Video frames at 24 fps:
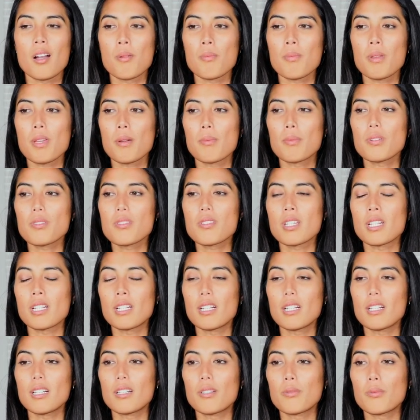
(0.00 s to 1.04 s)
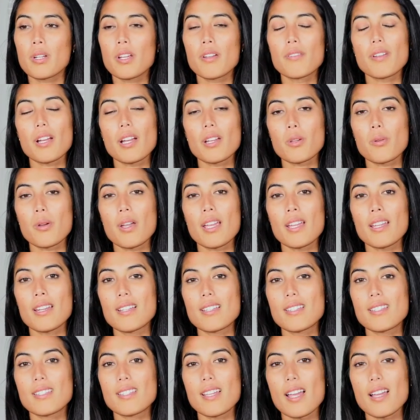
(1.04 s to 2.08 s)
be able to reevaluate and
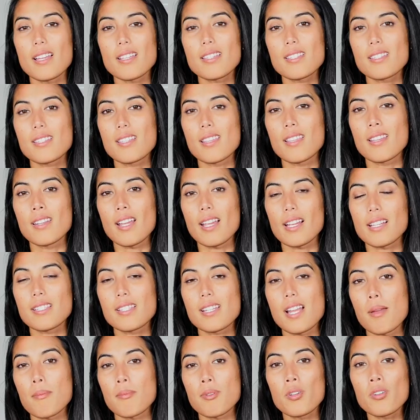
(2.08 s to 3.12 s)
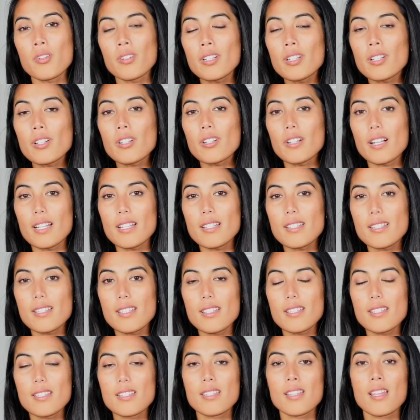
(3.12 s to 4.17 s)
assess the next time you're in a
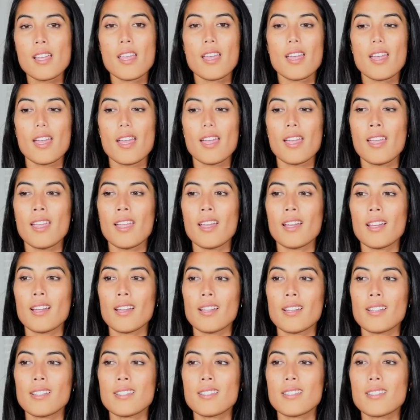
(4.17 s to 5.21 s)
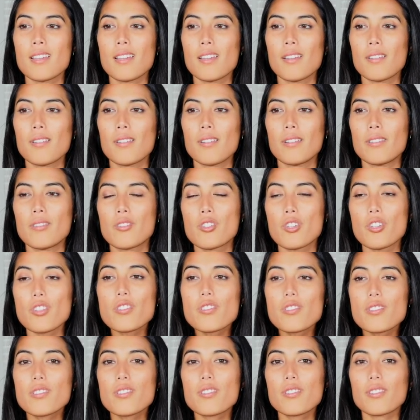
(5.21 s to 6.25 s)
crisis, and
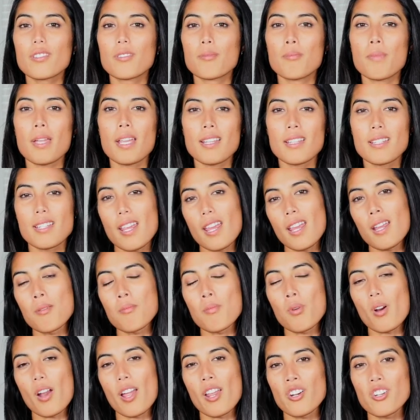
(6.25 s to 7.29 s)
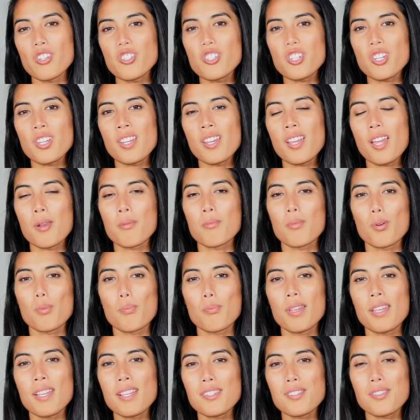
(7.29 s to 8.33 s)
just maintain more energy and more
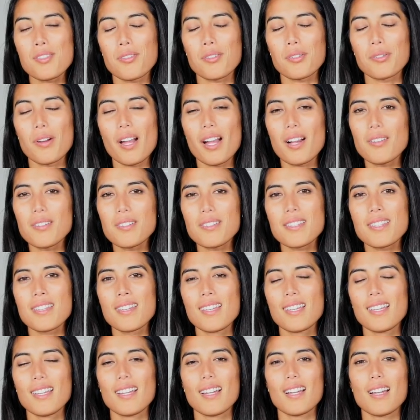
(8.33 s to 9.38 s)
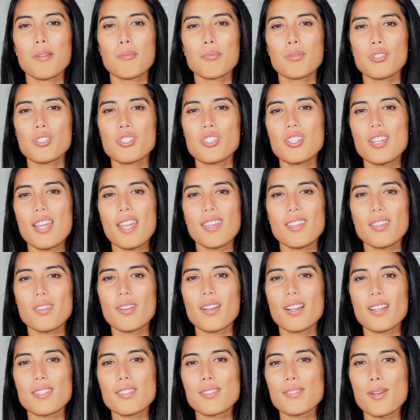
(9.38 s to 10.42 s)
peace throughout. I appreciate you
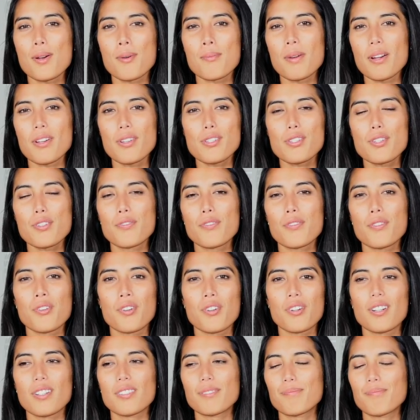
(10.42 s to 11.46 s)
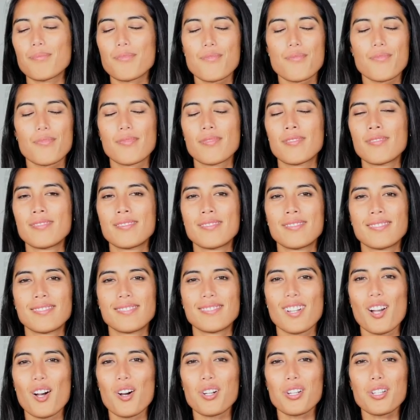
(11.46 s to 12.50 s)
guys so much for
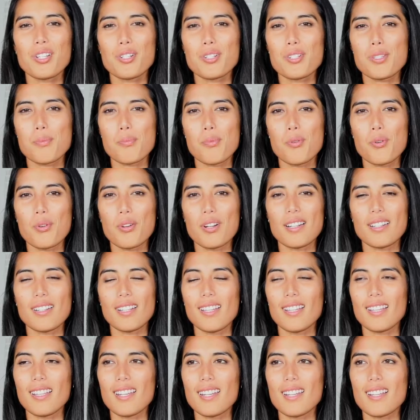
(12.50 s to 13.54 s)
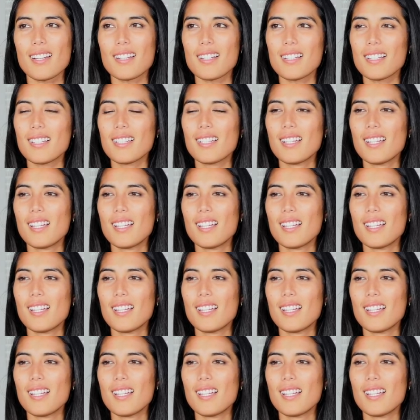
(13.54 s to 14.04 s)
all your support, and